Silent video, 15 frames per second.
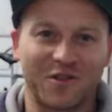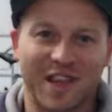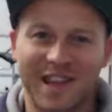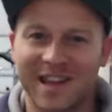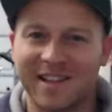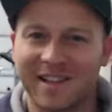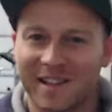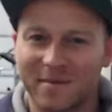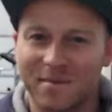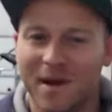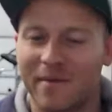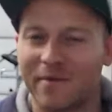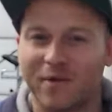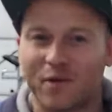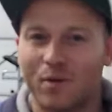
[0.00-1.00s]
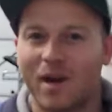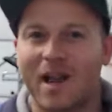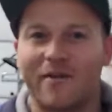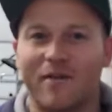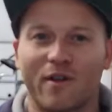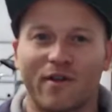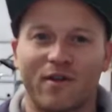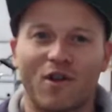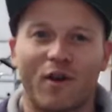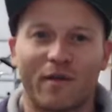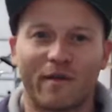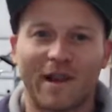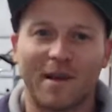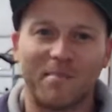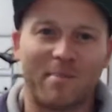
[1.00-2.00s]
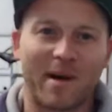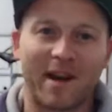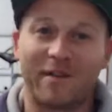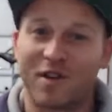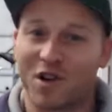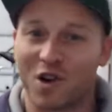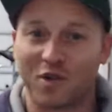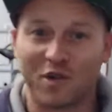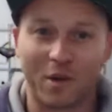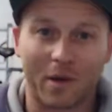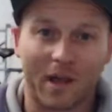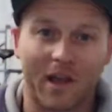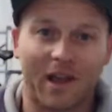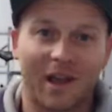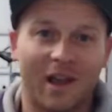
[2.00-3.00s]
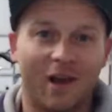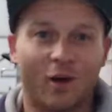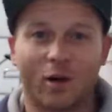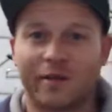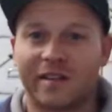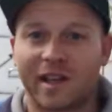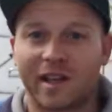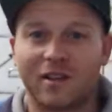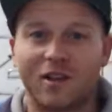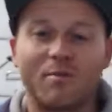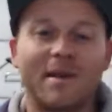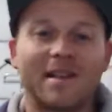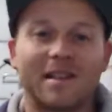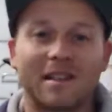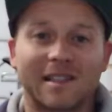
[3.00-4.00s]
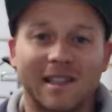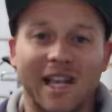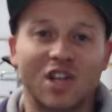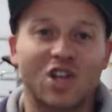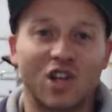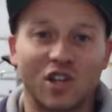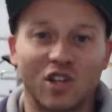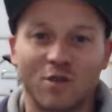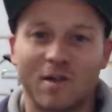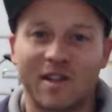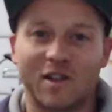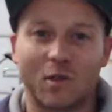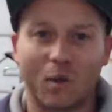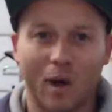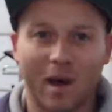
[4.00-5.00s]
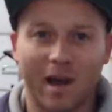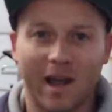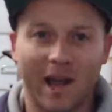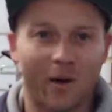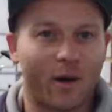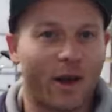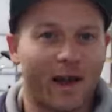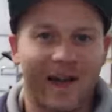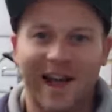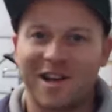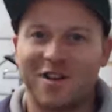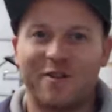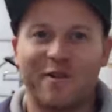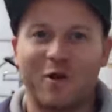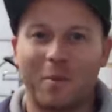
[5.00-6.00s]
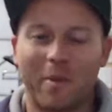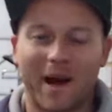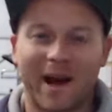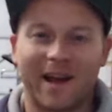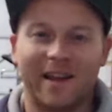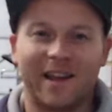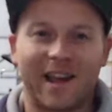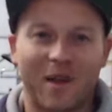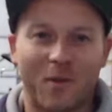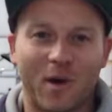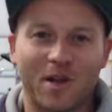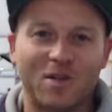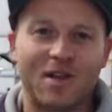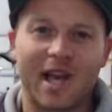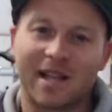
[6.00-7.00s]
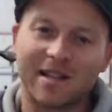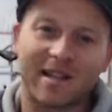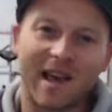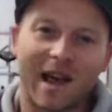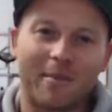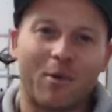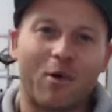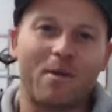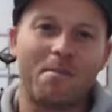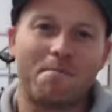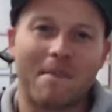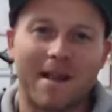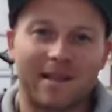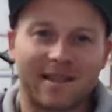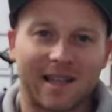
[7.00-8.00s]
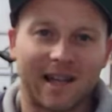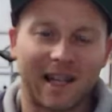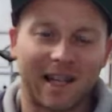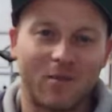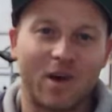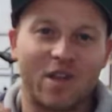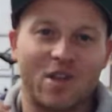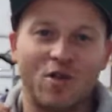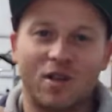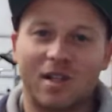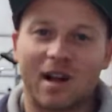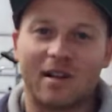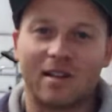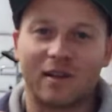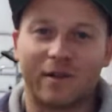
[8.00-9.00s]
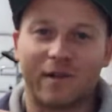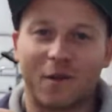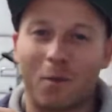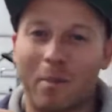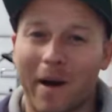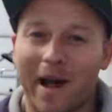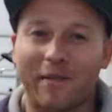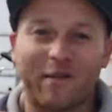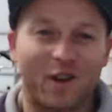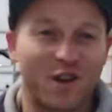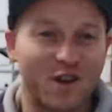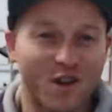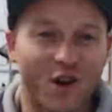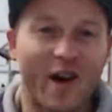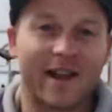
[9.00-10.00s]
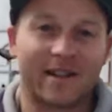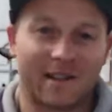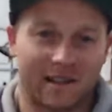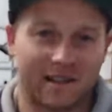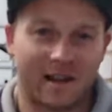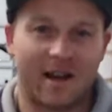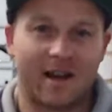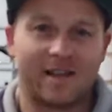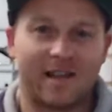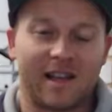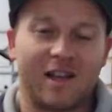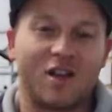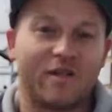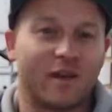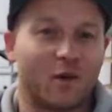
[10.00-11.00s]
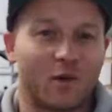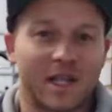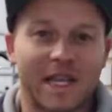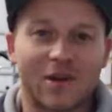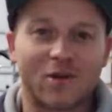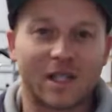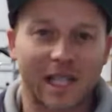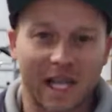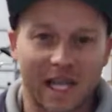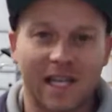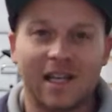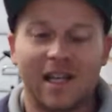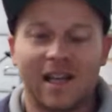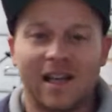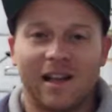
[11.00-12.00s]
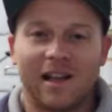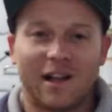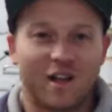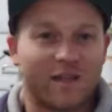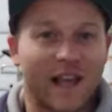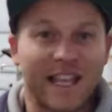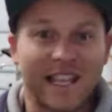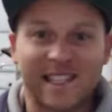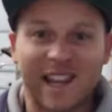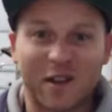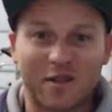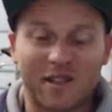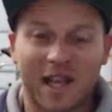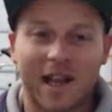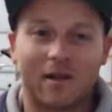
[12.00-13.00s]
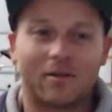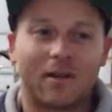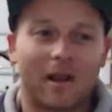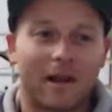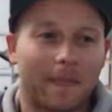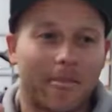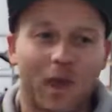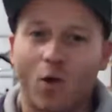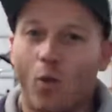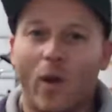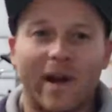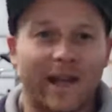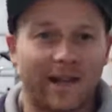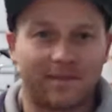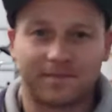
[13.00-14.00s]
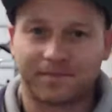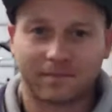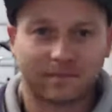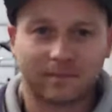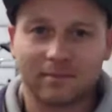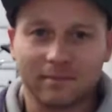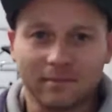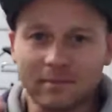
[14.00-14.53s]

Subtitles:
You know, years of months or whatever of not feeling bad for not doing it. All of a sudden you miss a session, you miss a workout, and you feel bad. When you get to that point mentally where you start to feel bad for not exercising and you feel guilty, like you've let yourself down, you're winning.